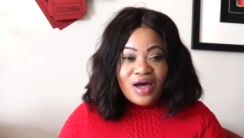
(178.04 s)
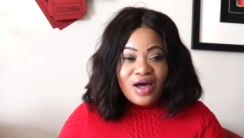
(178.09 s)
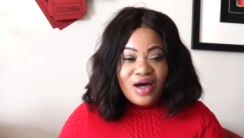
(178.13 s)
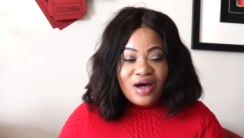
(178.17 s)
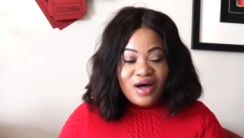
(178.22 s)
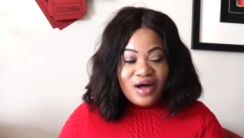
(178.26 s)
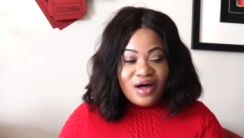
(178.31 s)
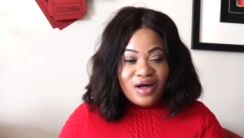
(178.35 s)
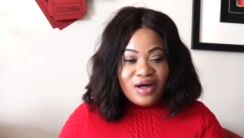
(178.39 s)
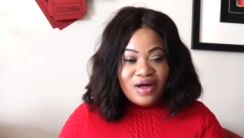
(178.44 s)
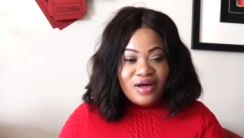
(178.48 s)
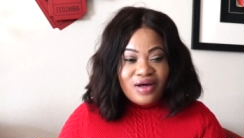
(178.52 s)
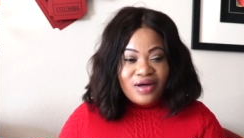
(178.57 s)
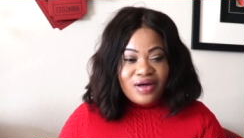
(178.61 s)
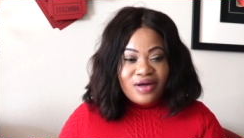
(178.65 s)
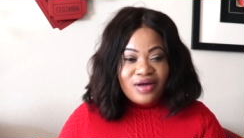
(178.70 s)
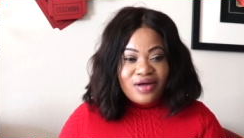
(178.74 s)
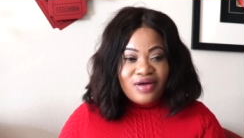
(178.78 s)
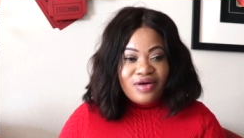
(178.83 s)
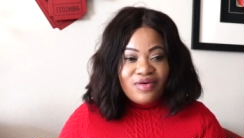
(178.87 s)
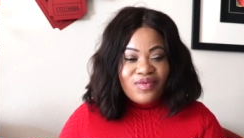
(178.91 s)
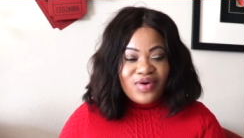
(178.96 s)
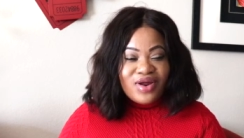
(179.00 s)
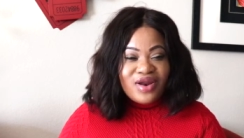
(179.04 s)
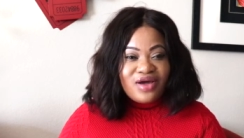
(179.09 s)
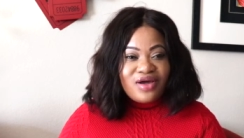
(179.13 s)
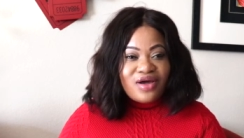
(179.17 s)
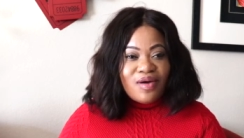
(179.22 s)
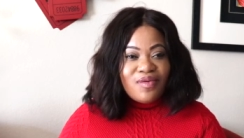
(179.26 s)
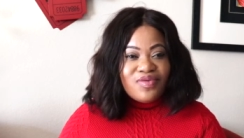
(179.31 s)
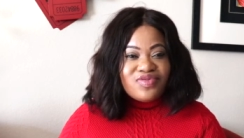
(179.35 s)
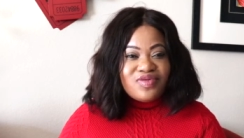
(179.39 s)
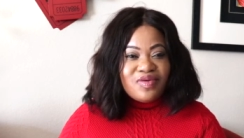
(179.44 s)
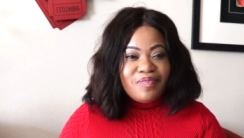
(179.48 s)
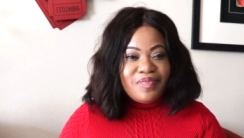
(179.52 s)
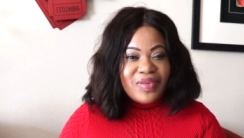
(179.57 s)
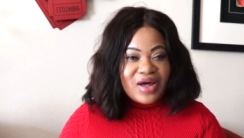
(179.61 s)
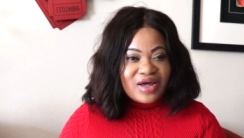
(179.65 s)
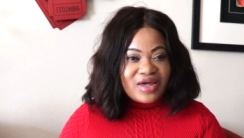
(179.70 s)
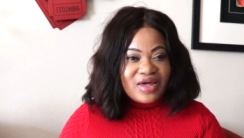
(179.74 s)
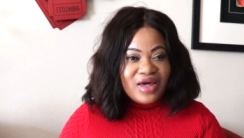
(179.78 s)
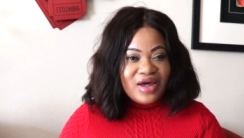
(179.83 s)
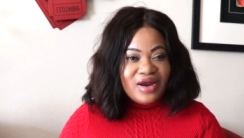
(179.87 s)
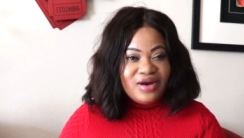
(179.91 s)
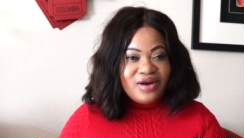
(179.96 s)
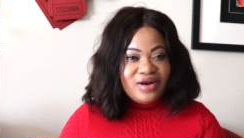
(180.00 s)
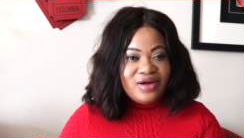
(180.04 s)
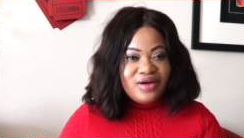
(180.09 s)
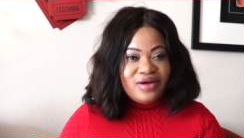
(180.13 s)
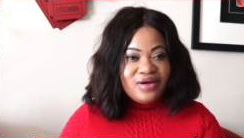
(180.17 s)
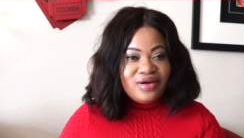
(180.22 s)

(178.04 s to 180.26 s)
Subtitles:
When it comes to backend,